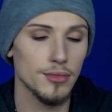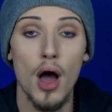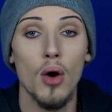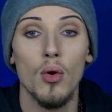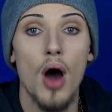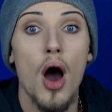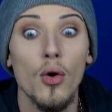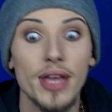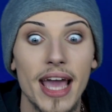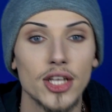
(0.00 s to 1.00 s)

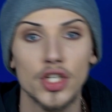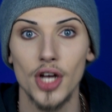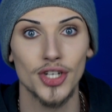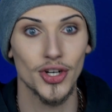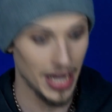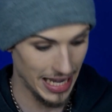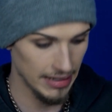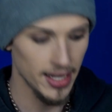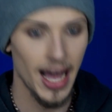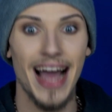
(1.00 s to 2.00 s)
Oh yeah, sure.
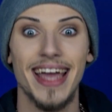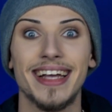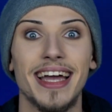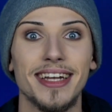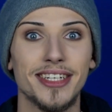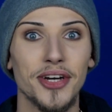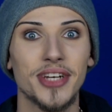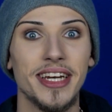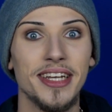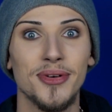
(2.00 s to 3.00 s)
I can
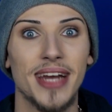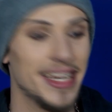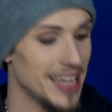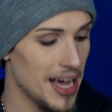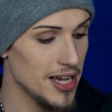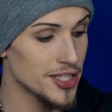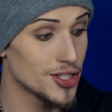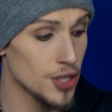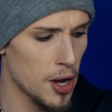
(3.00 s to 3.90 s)
totally do that.